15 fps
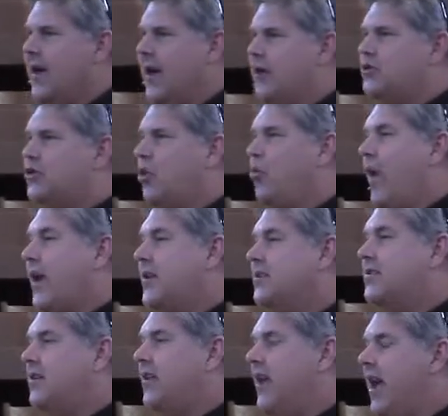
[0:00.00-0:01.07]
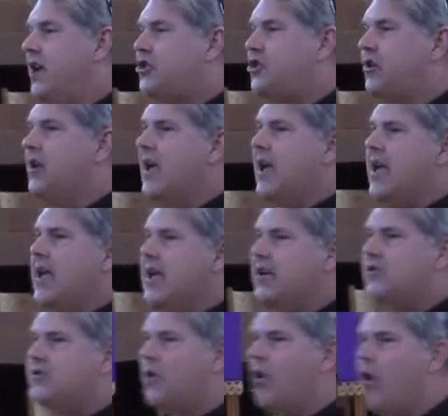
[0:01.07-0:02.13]
And so reconciliation
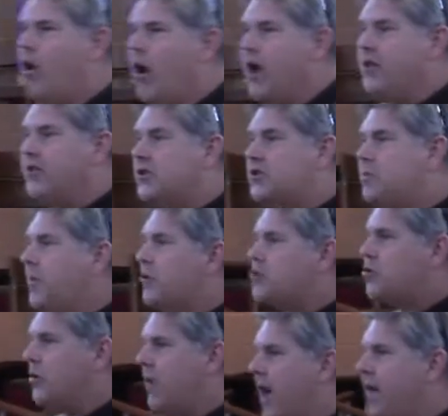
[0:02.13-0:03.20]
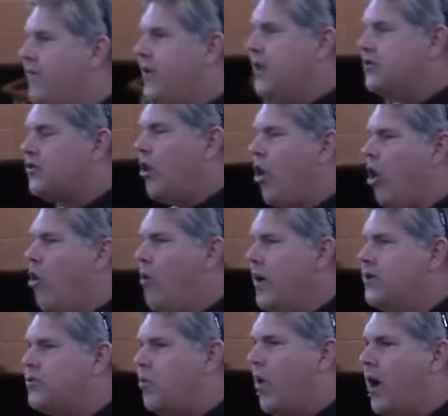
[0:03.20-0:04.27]
is in the spiritual life is
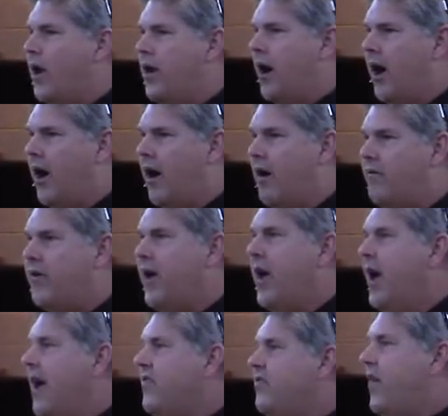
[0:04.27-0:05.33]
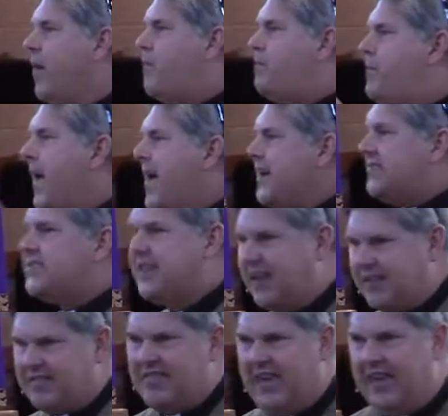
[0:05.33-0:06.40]
always one of the
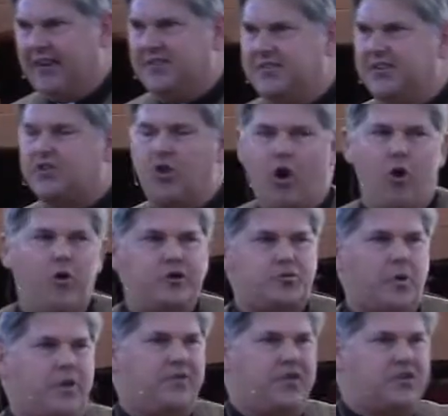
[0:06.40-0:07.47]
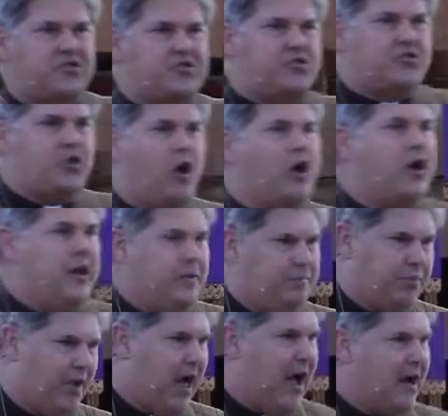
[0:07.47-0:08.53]
basic things. It's always one of the starting
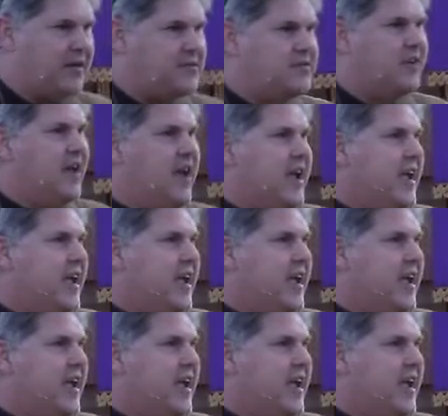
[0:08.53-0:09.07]
blocks.